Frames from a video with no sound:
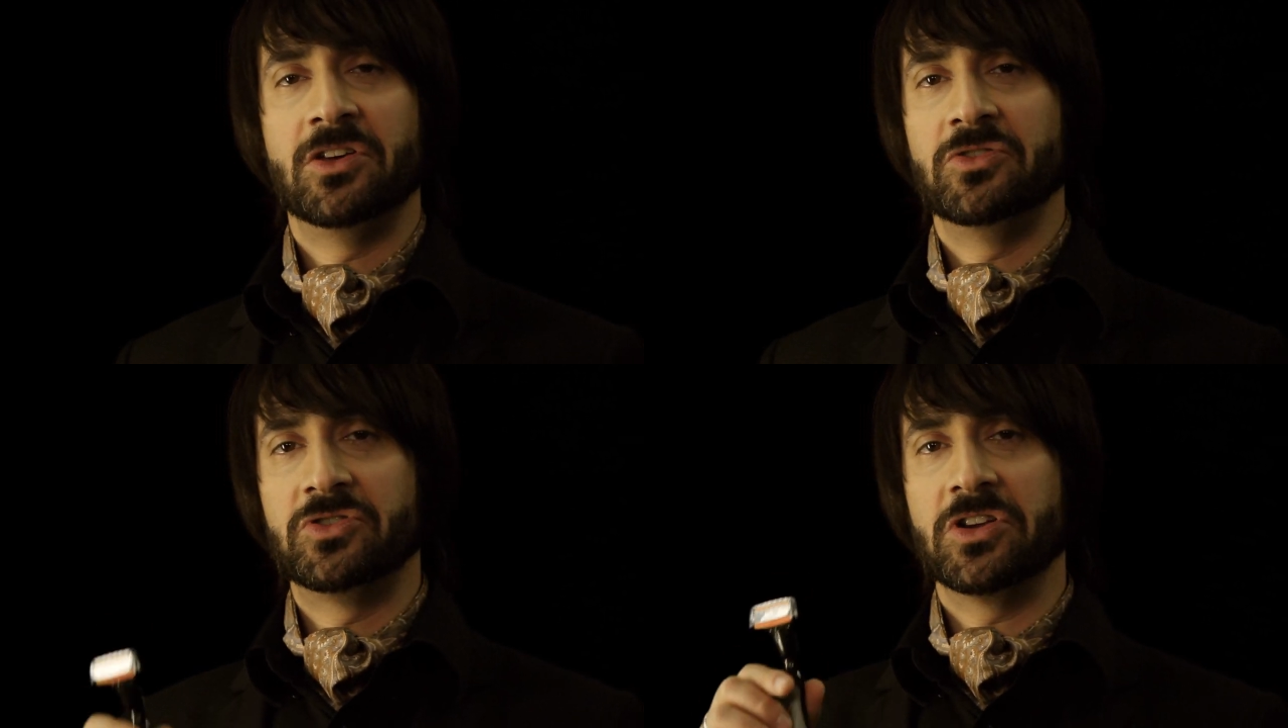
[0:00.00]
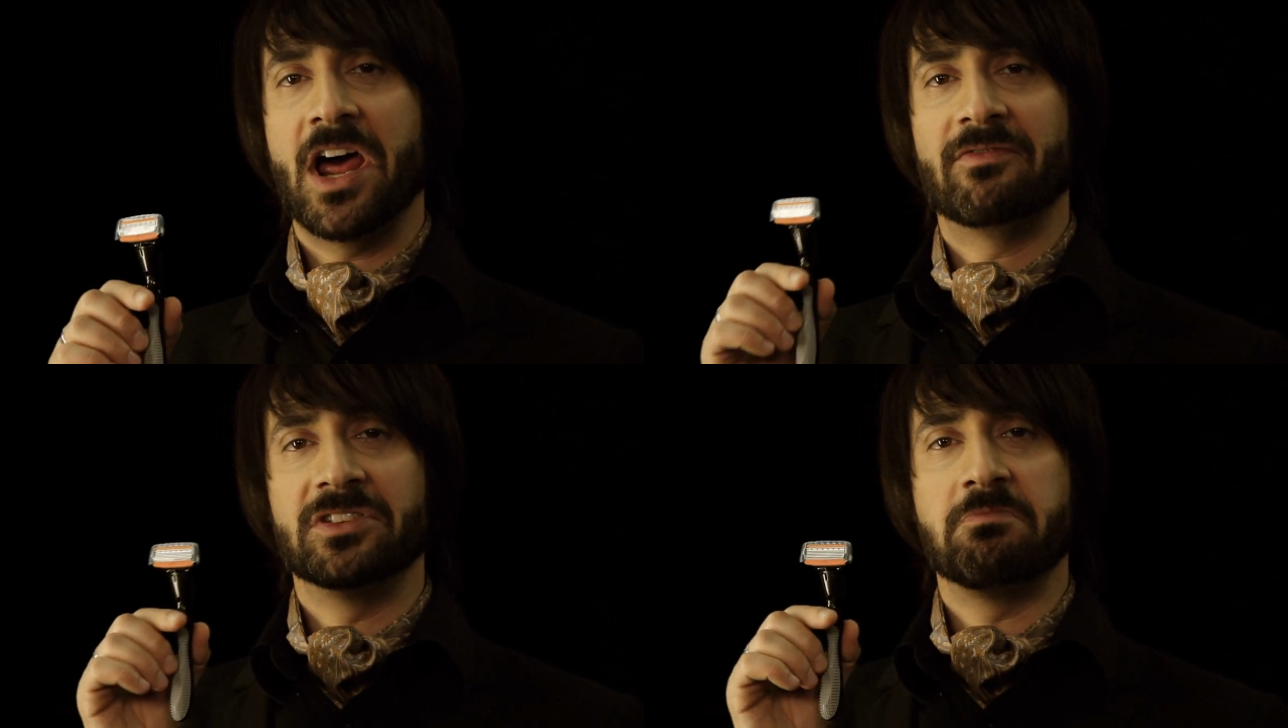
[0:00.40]
You should
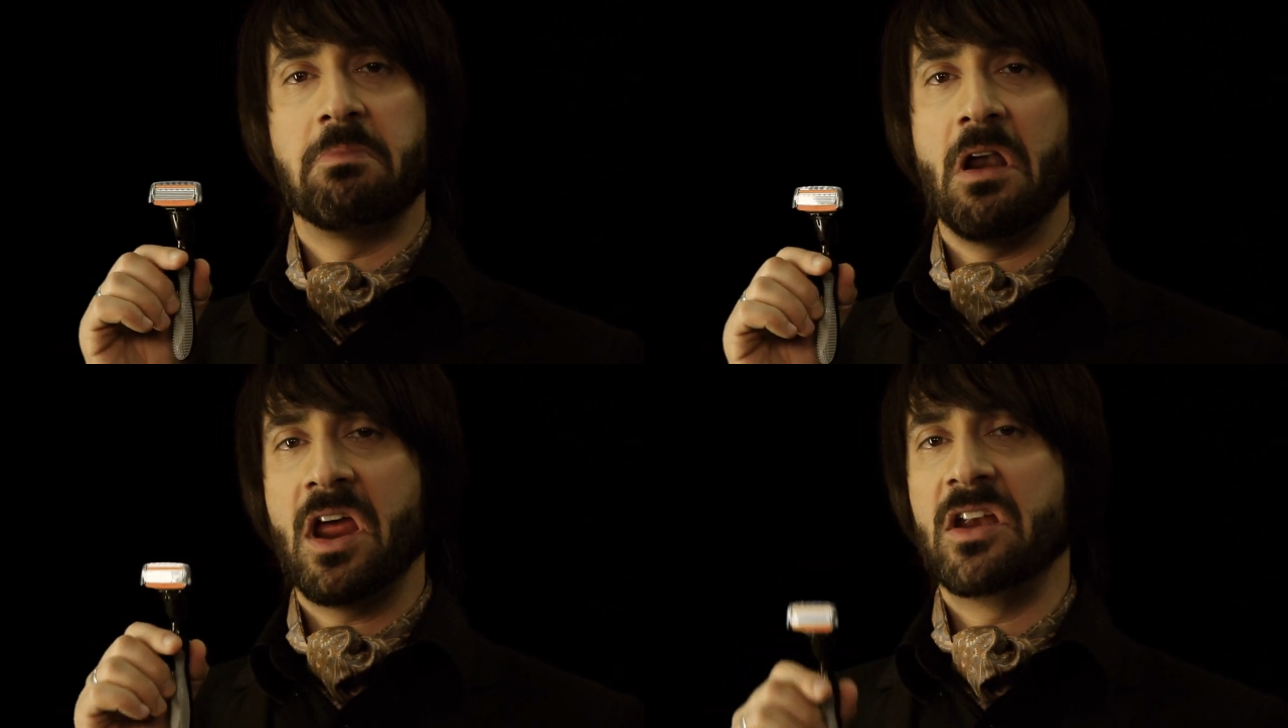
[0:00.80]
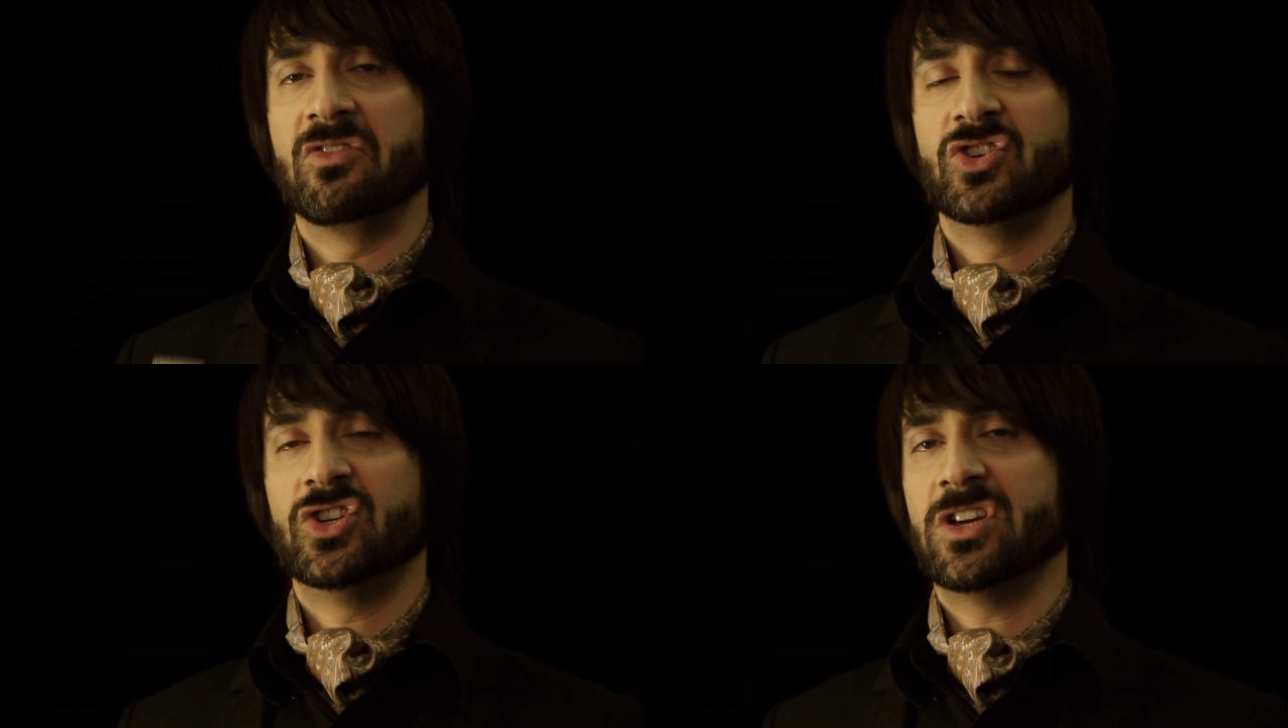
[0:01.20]
have this blade
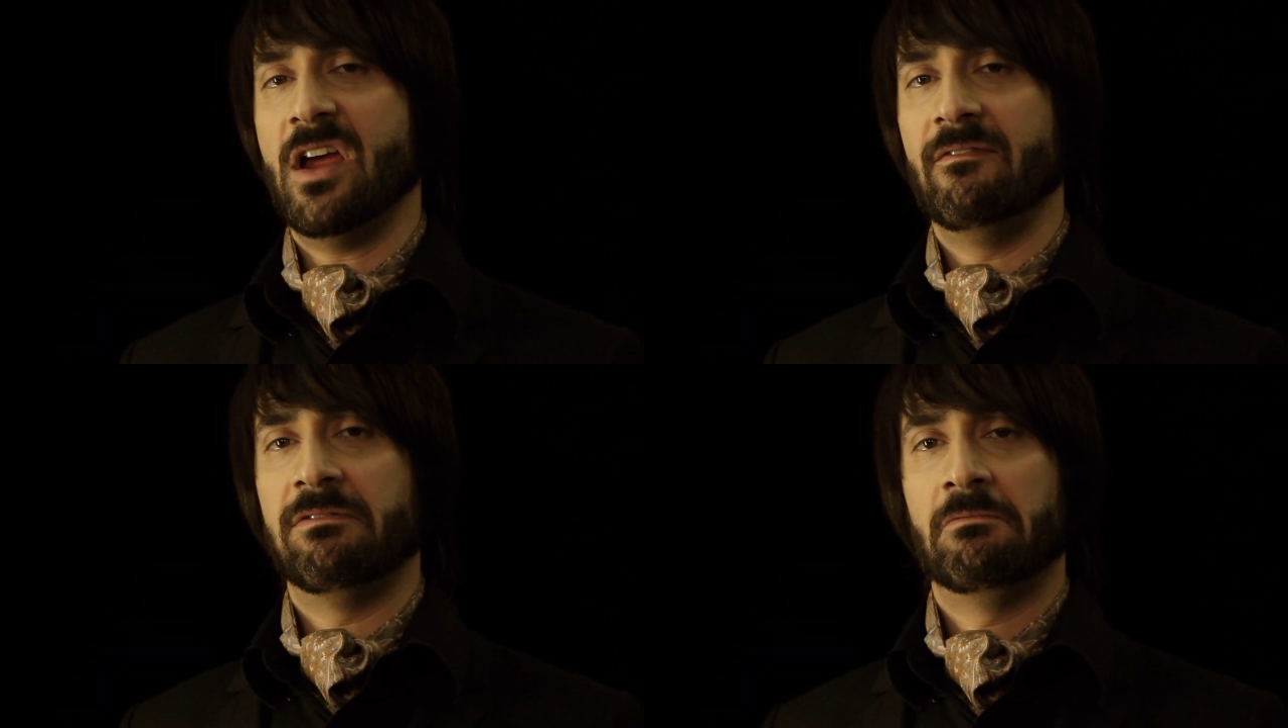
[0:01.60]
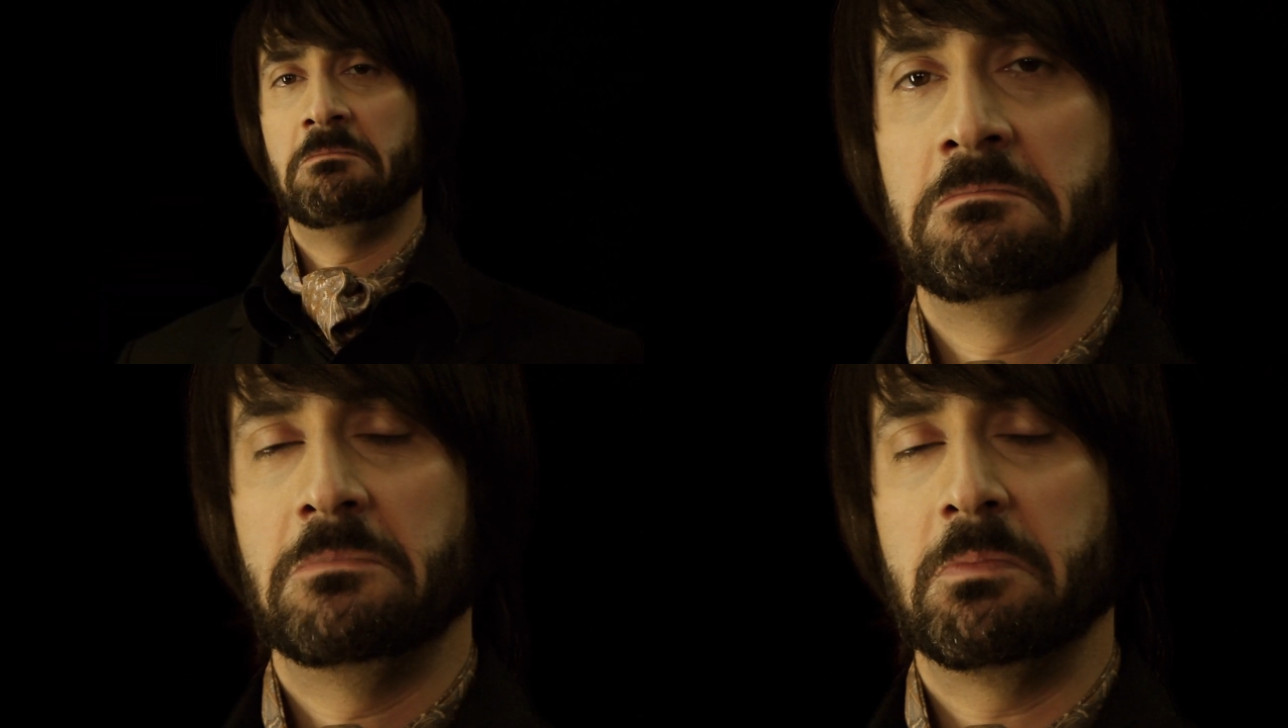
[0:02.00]
shaved.
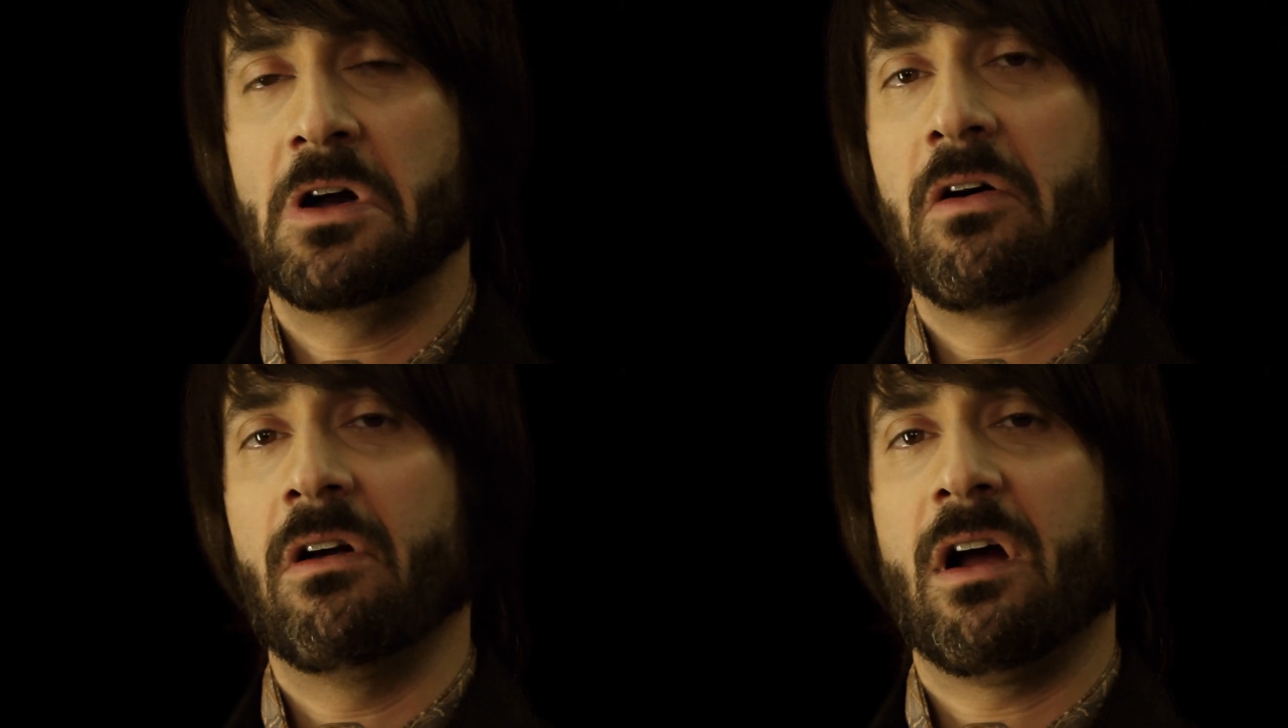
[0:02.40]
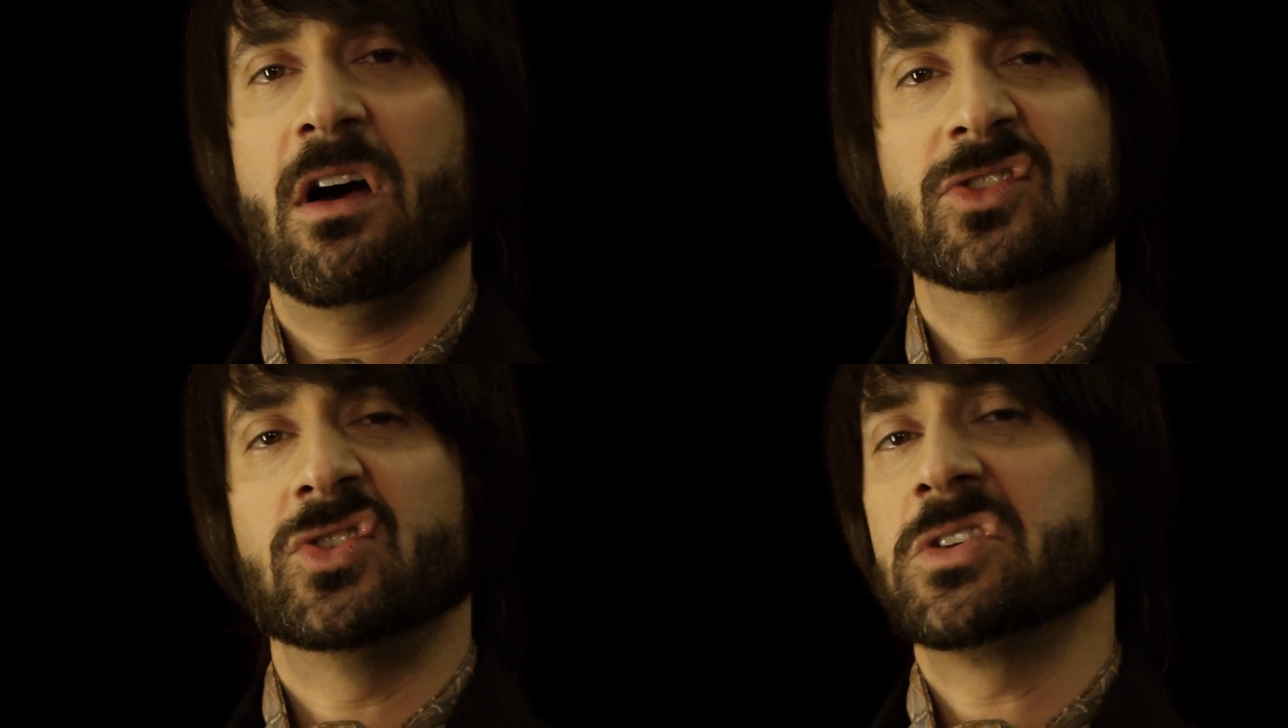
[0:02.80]
We're probably gonna
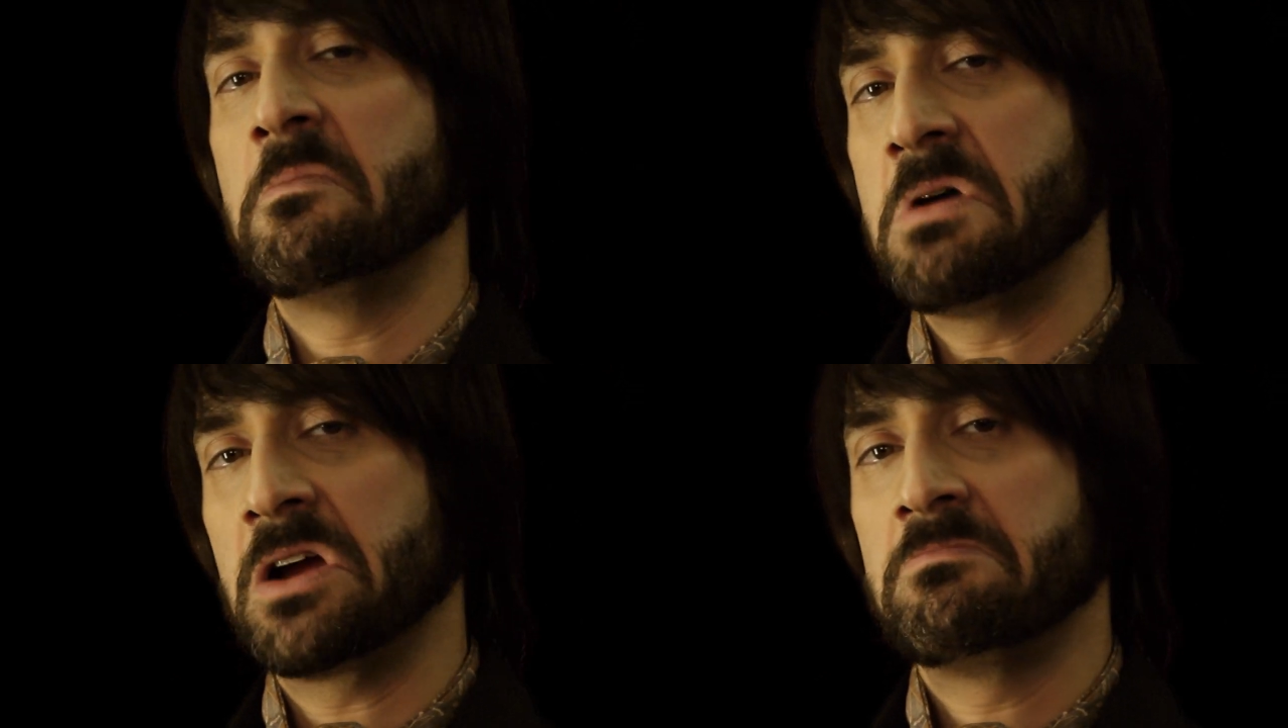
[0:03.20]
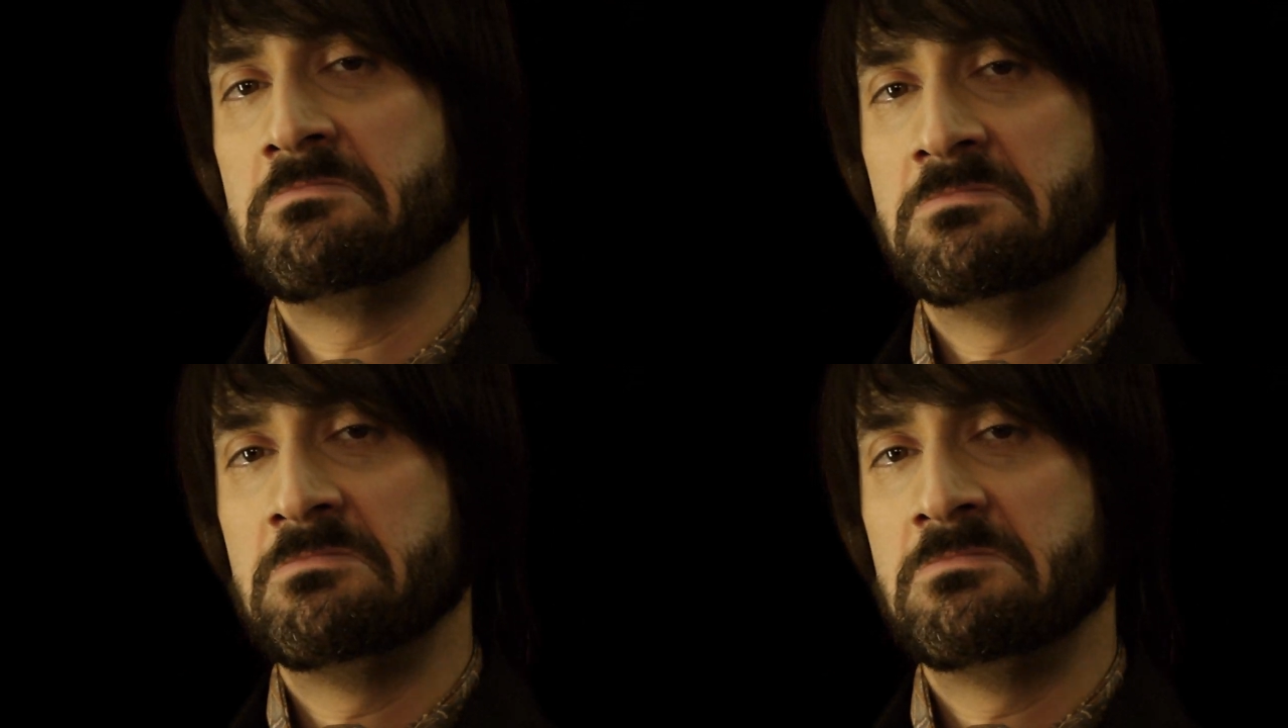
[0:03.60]
cut this out, man.